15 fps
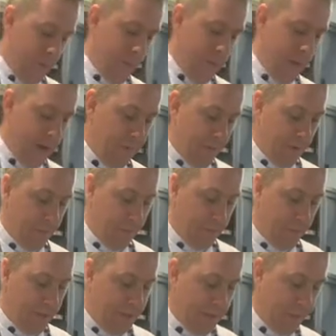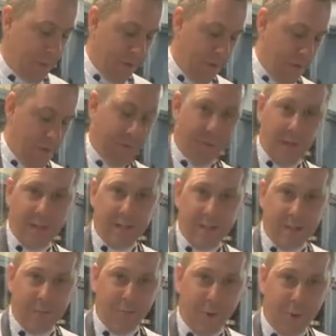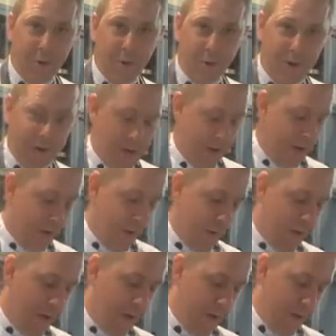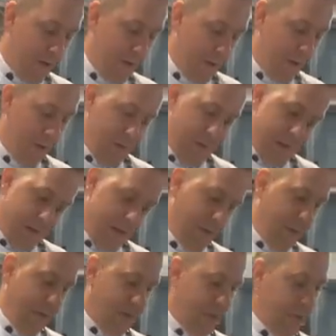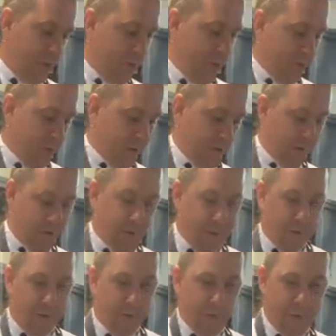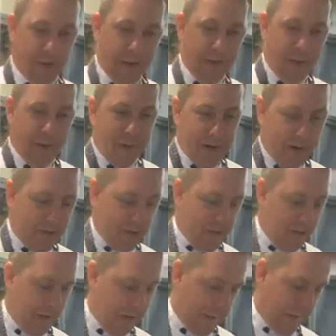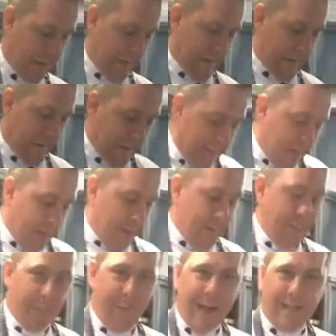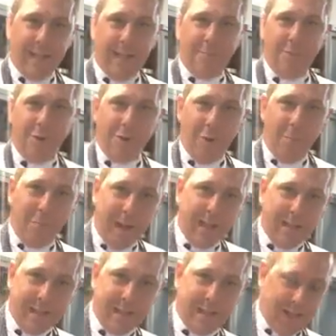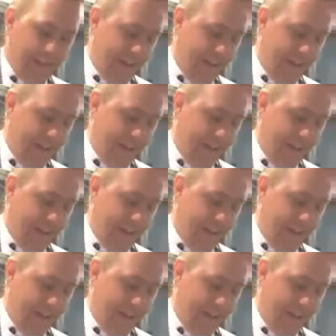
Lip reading: We have a principle of less is more. We try to work actually basic but complex.